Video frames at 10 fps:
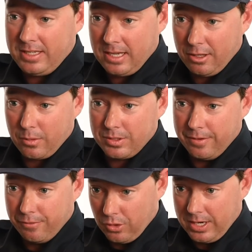tell there was a
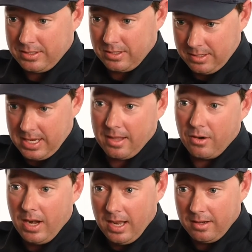voice on the
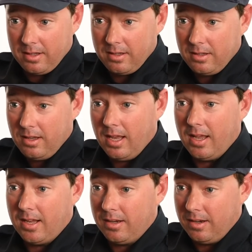other end,
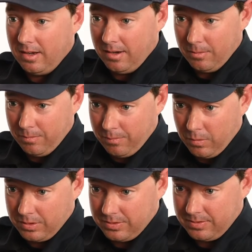and
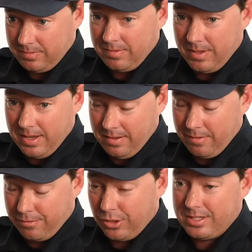the
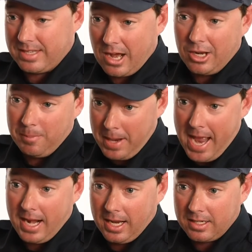voice sounded
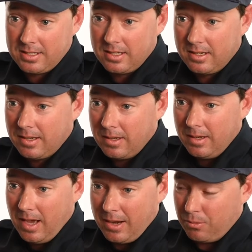panicked.
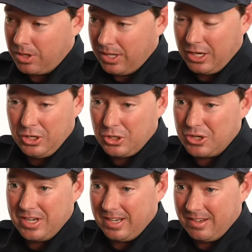I really
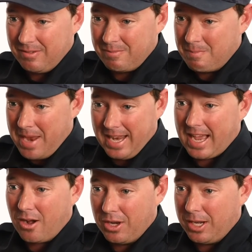couldn't make
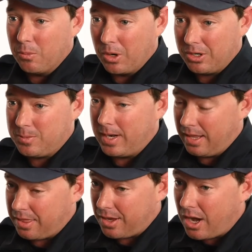out any words, but I
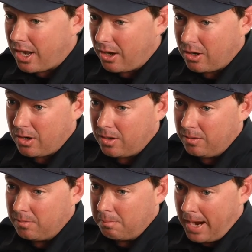thought I heard
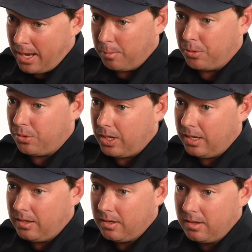mile
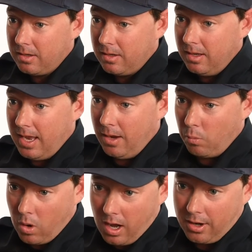buoy and
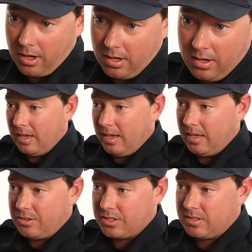water.
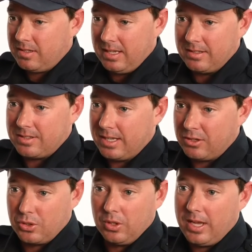Just
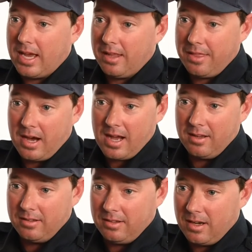instinctually, I thought,
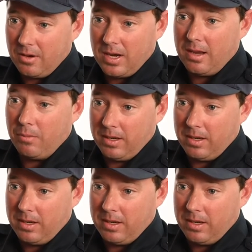you know what,